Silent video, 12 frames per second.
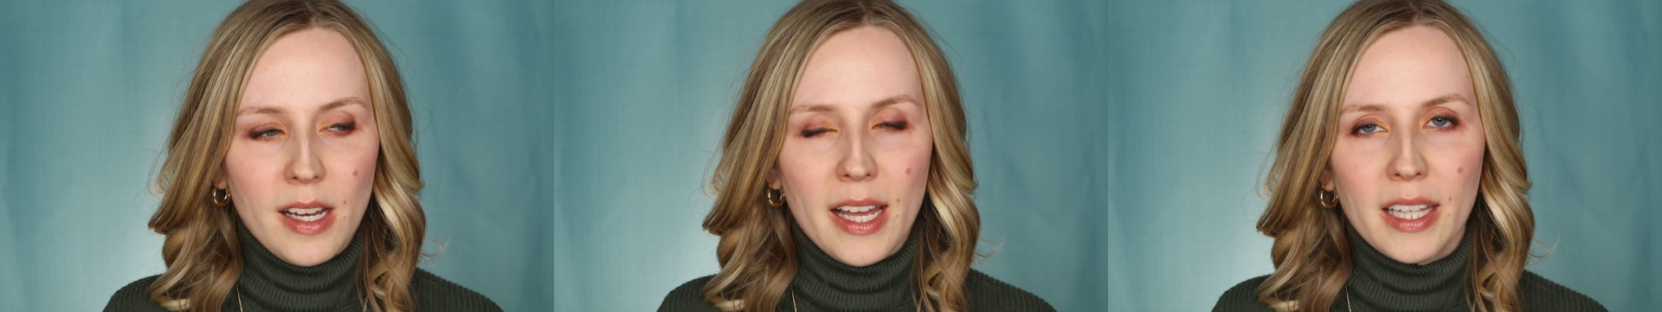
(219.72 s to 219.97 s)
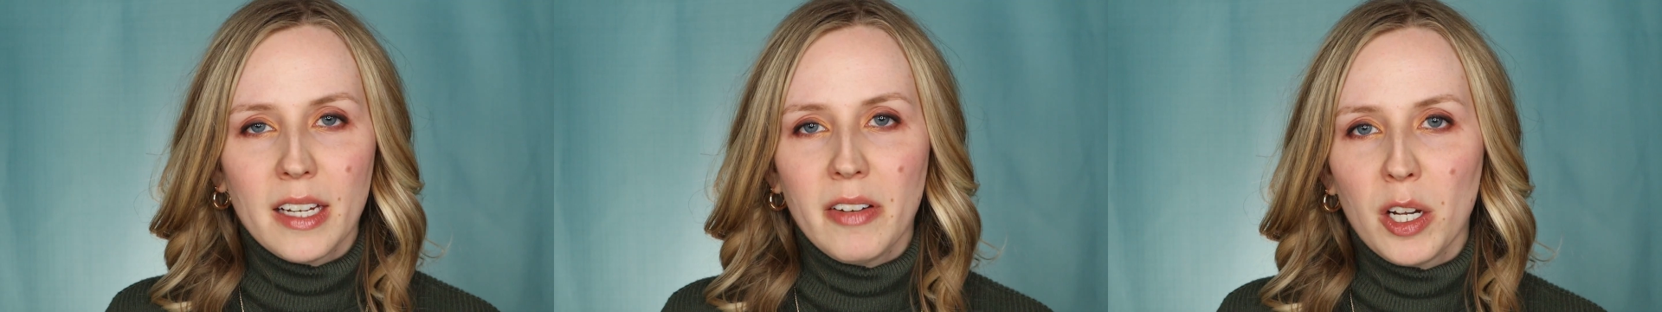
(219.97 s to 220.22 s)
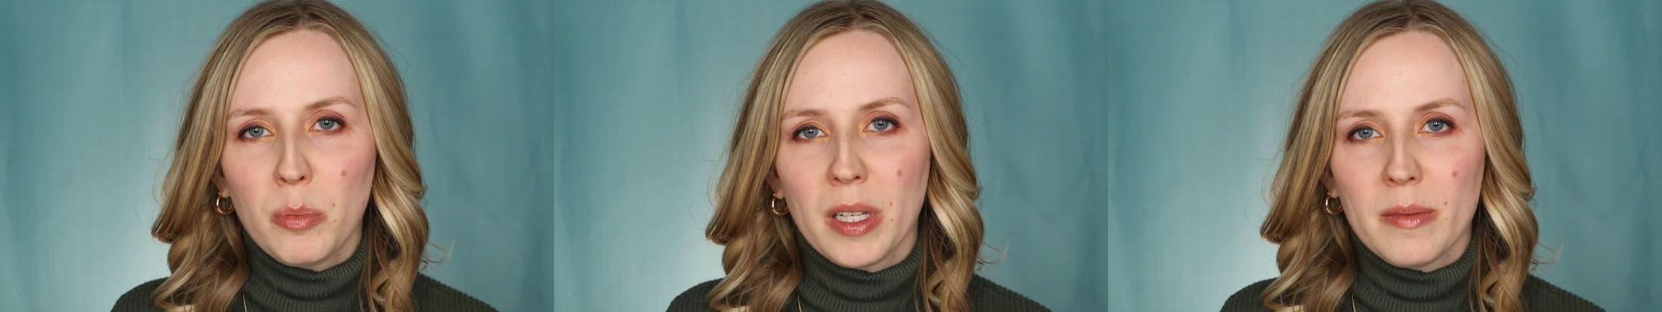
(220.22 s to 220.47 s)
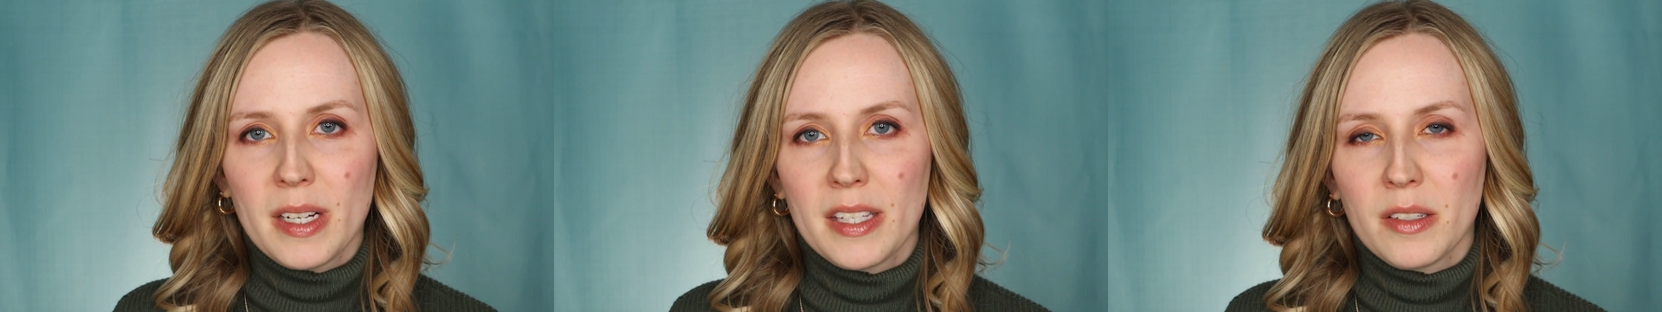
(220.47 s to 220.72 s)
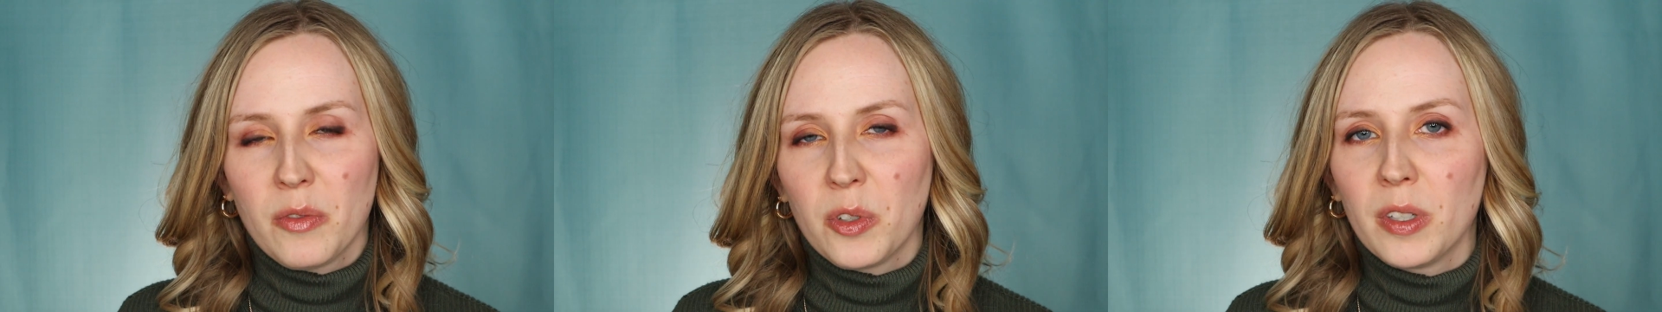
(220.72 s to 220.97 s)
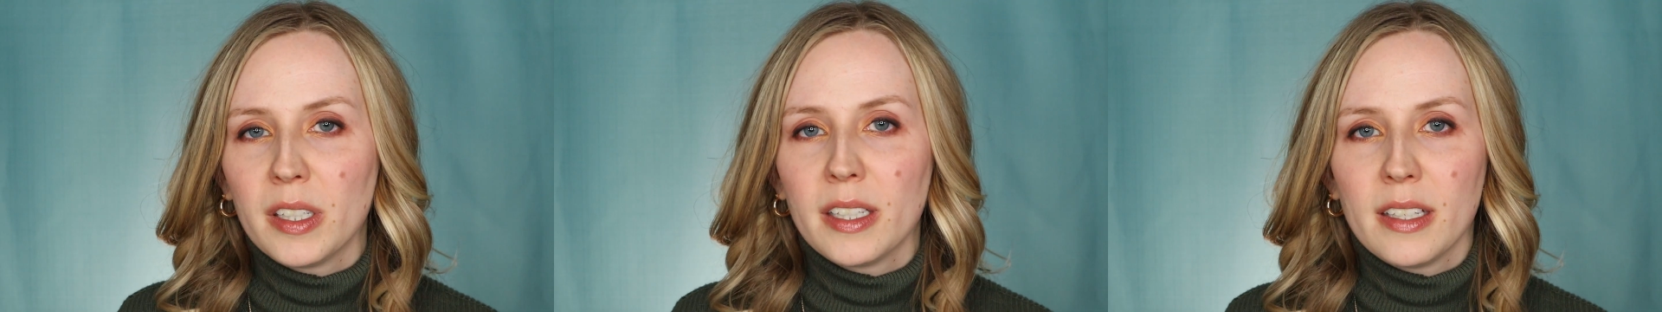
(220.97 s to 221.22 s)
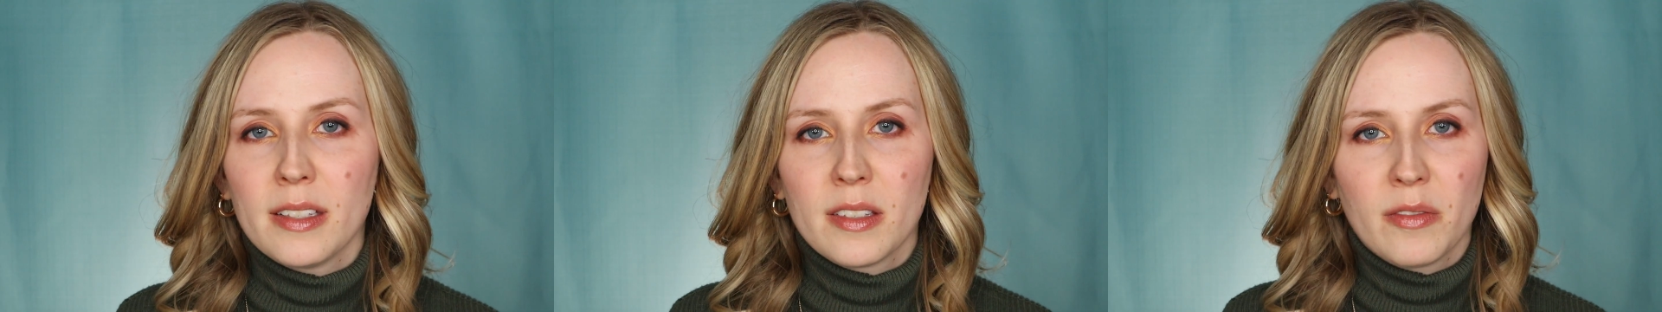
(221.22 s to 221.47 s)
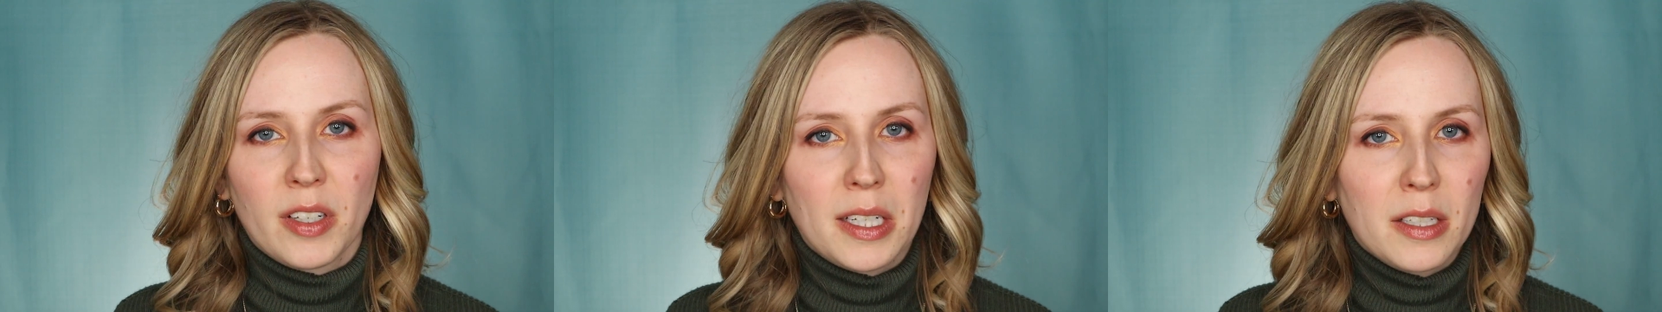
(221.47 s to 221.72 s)
I love how Play by Sephora is
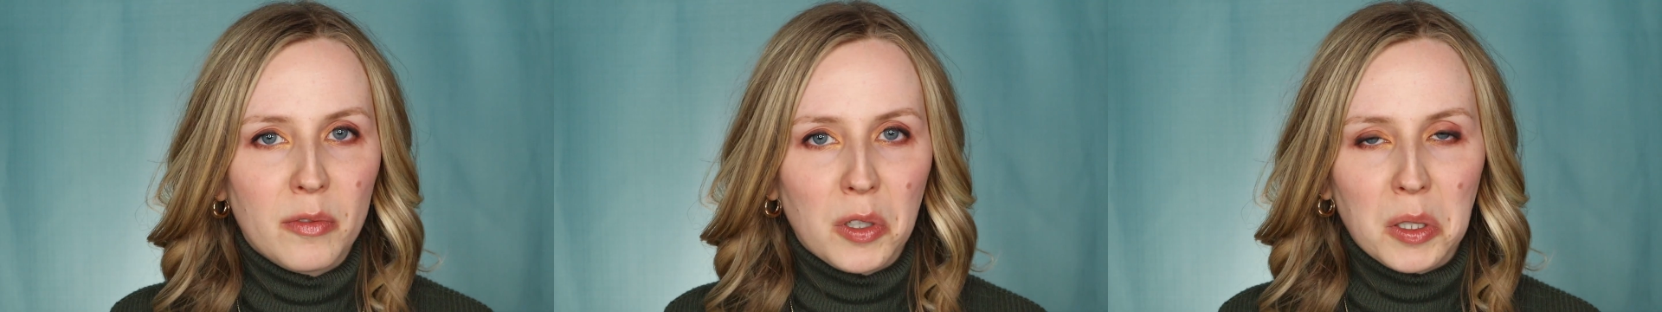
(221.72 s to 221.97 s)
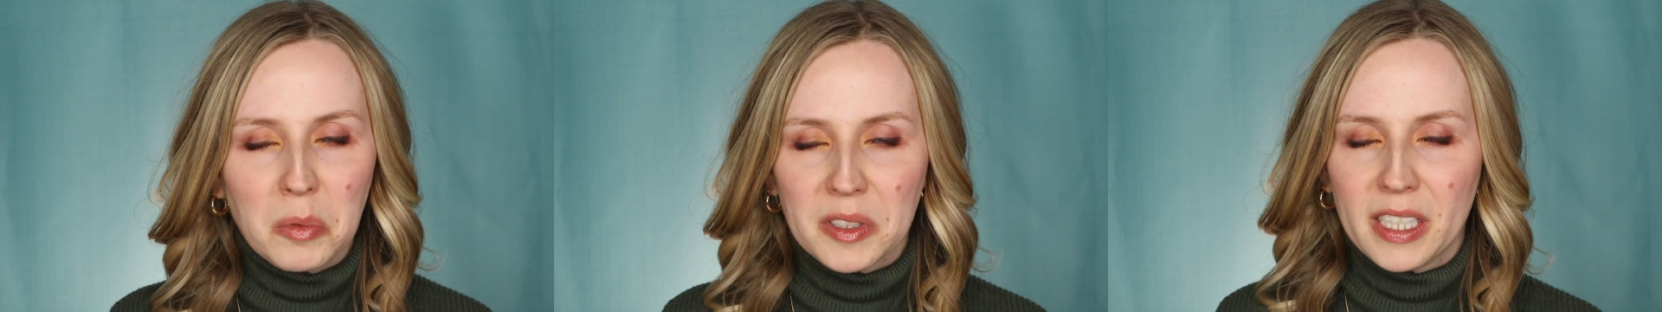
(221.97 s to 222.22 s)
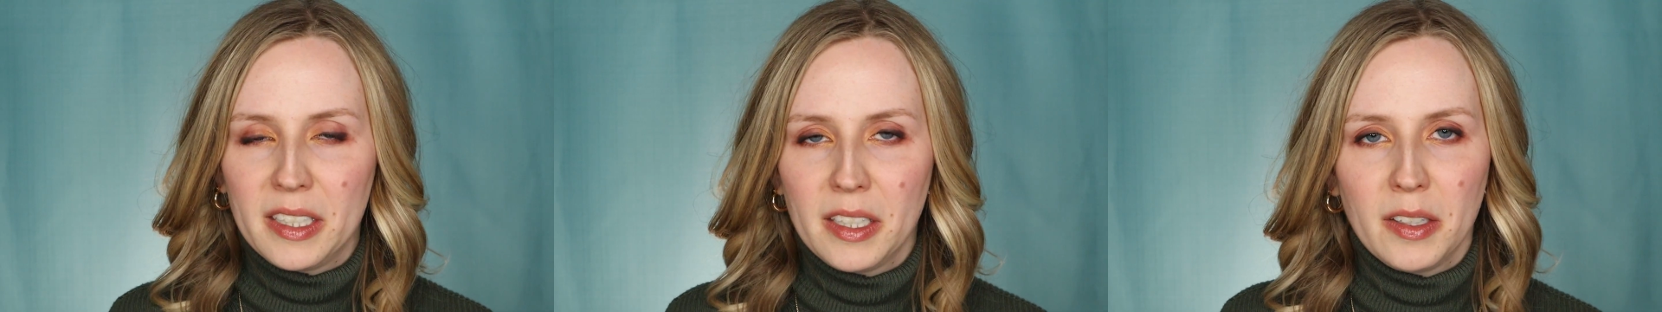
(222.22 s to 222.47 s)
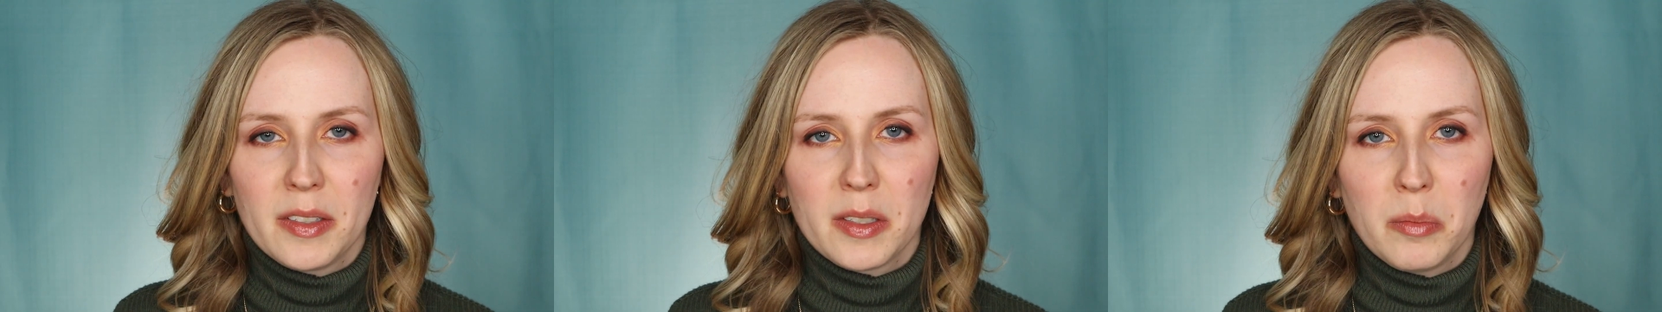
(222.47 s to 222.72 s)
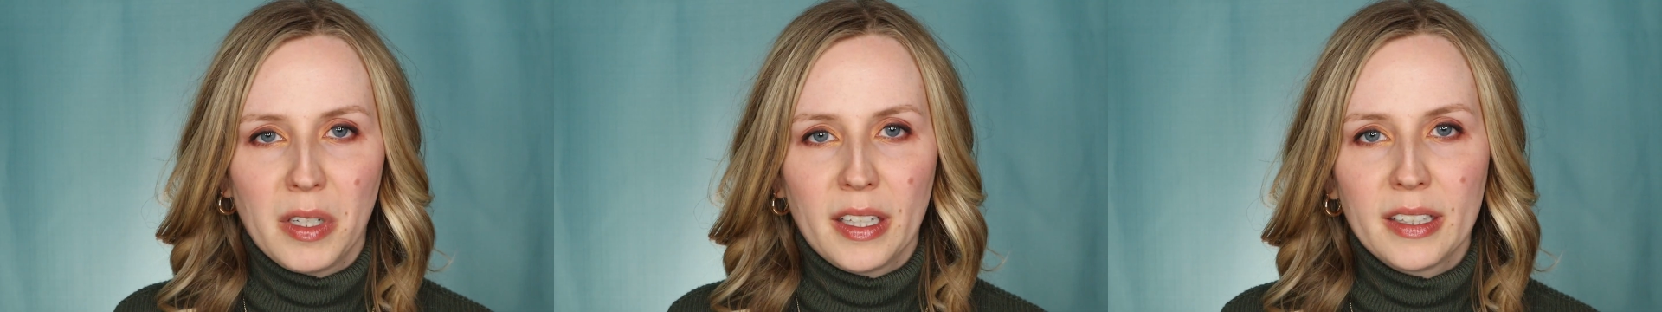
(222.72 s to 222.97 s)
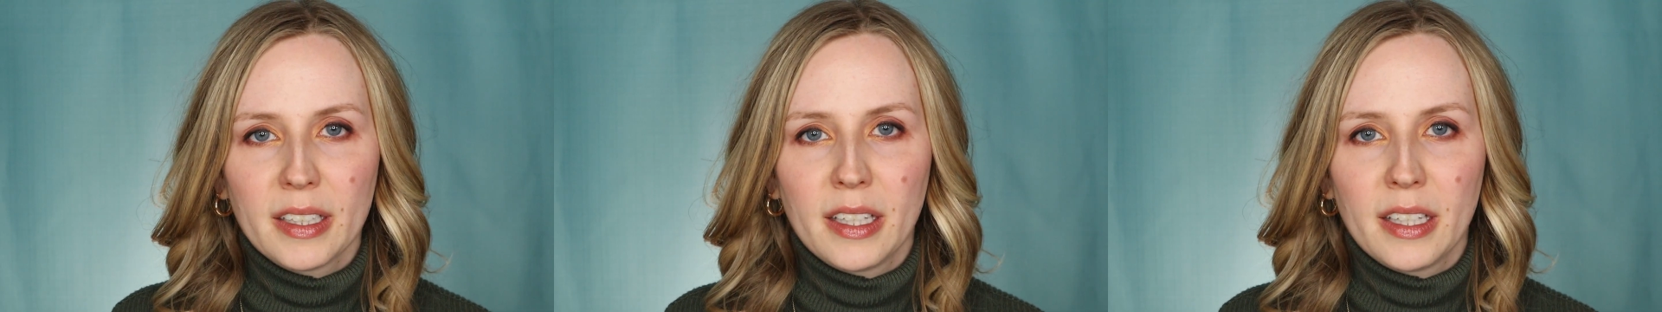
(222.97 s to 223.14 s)
a very affordable $10 a month,